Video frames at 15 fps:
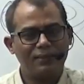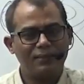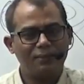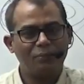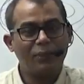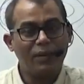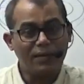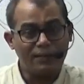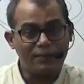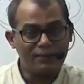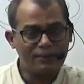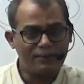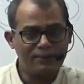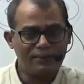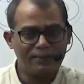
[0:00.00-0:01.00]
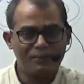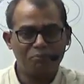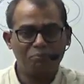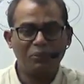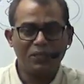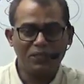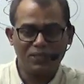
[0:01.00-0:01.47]
But
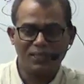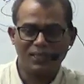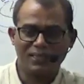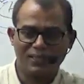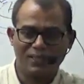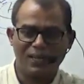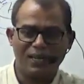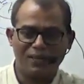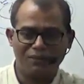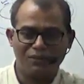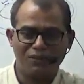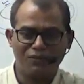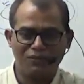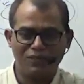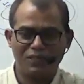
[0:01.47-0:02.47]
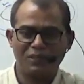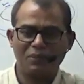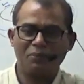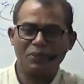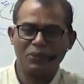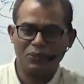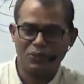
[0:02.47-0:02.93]
picturesque landform which can
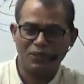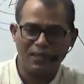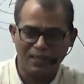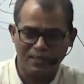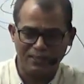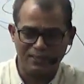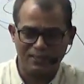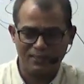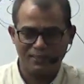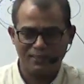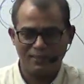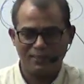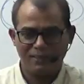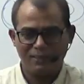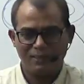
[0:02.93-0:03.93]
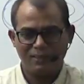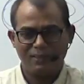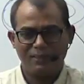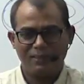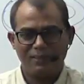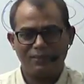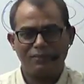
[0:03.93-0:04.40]
be utilized
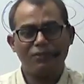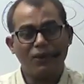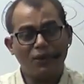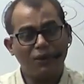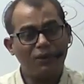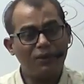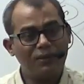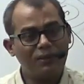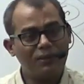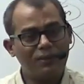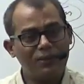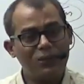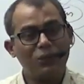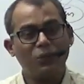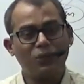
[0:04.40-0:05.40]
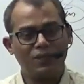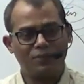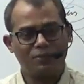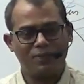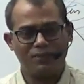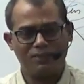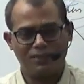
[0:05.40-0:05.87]
for tourism
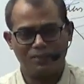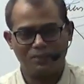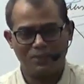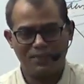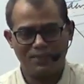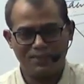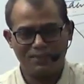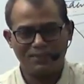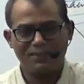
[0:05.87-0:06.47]
development.